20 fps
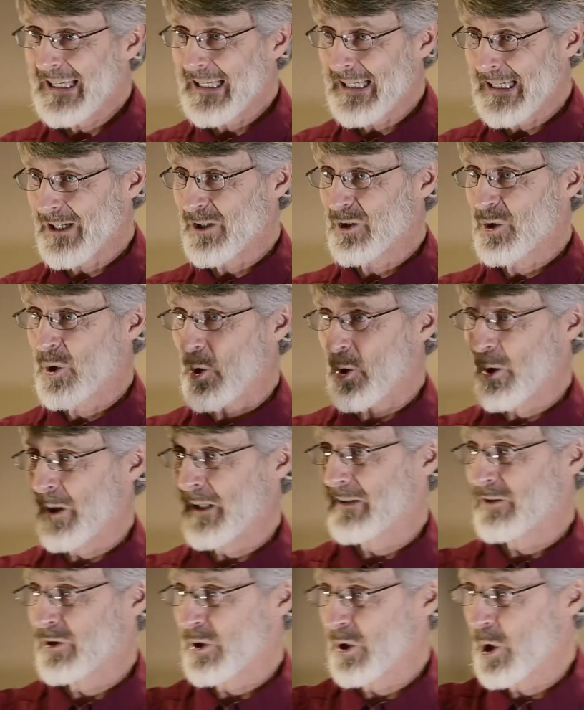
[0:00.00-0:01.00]
he is
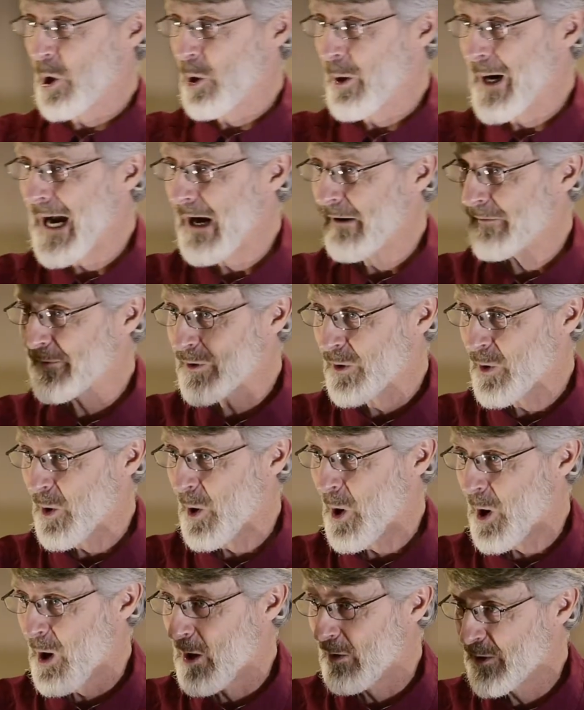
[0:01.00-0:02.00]
going to go after
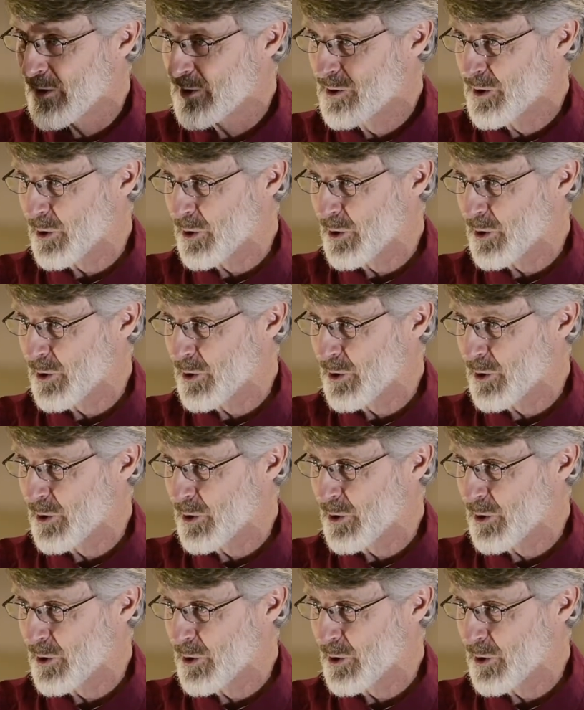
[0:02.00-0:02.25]
all the